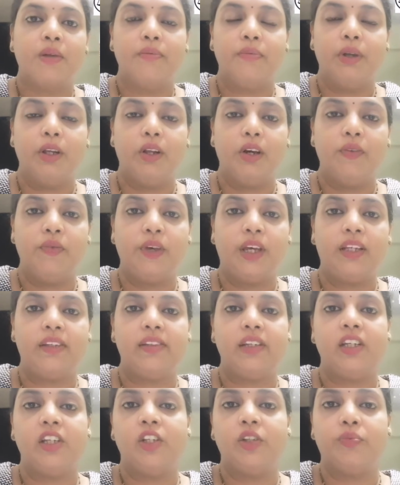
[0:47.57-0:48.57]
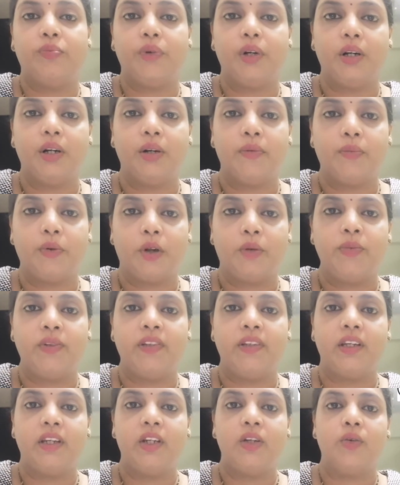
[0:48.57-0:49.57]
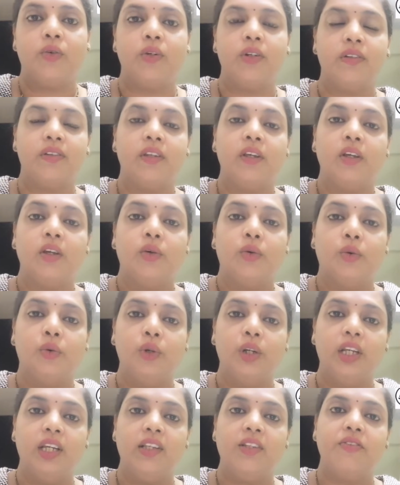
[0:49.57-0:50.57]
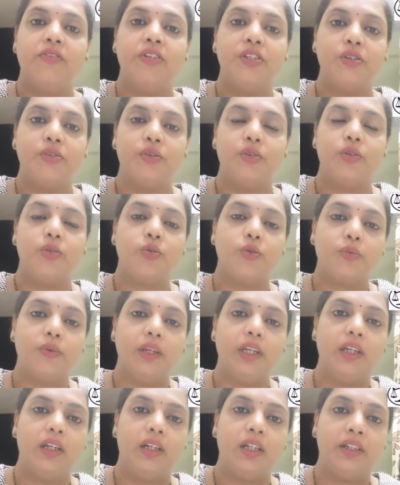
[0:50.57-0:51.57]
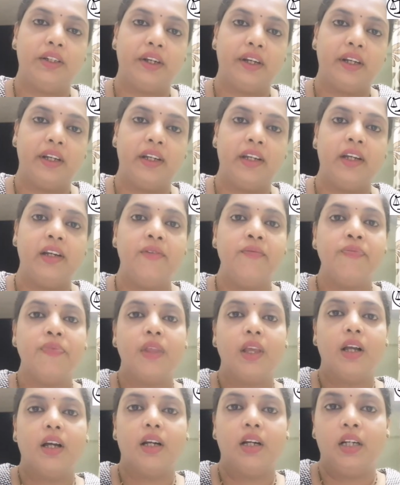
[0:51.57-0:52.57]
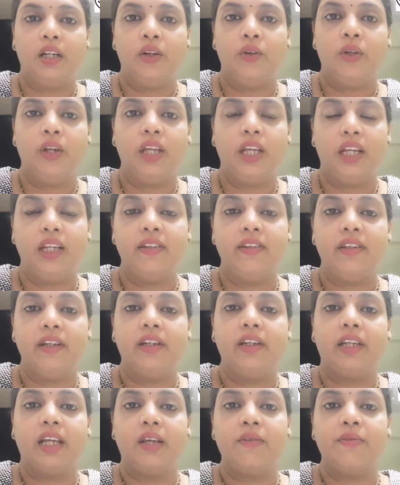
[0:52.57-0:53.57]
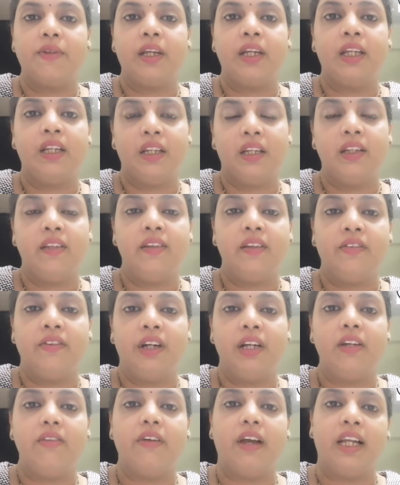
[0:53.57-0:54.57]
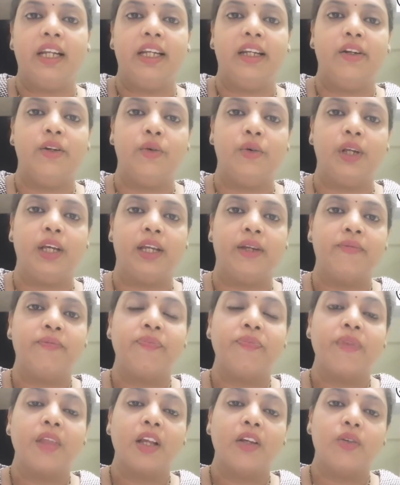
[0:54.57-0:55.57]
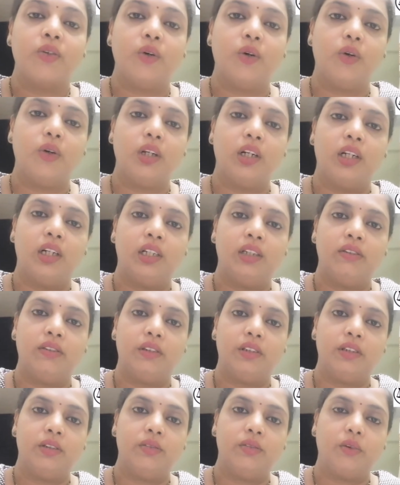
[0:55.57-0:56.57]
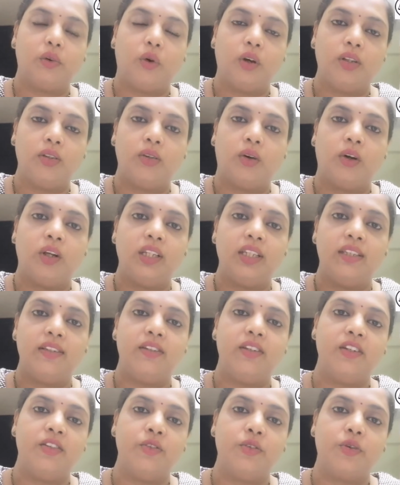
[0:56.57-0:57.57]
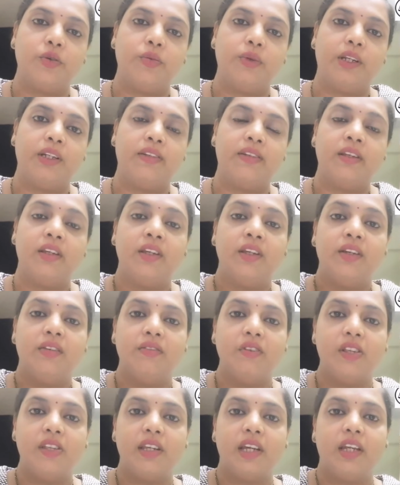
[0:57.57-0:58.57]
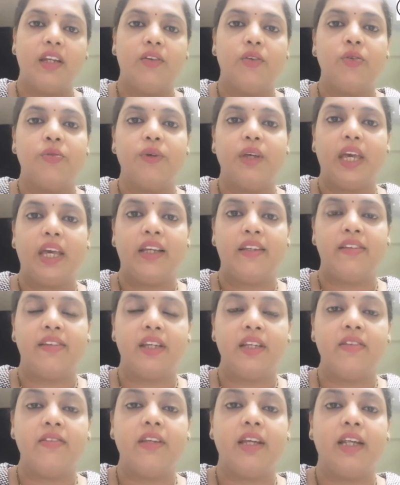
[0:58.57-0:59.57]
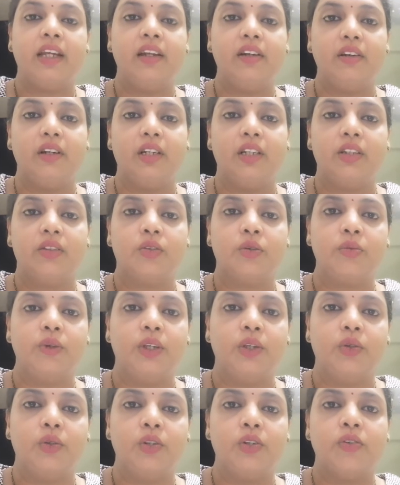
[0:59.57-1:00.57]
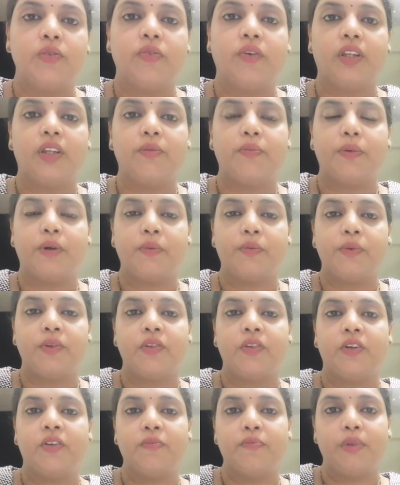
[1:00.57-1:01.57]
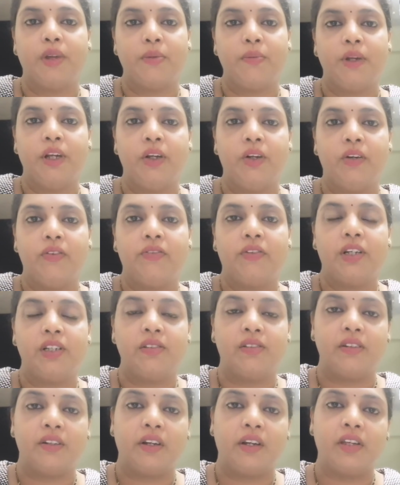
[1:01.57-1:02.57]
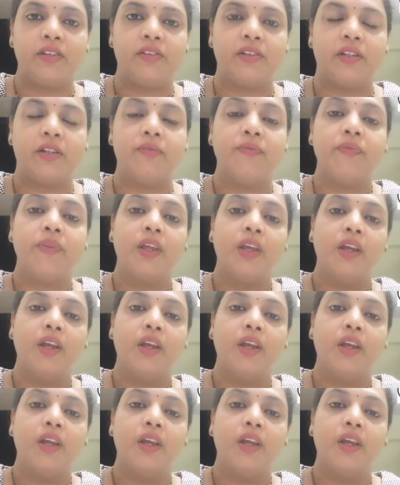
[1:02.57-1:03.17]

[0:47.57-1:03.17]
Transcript: bill of exchange, promissory notes, hundies, which used to be traded during ancient times, and it is even valid today. So all these instruments which are to be exchanged and to be used for the purpose of payment of consideration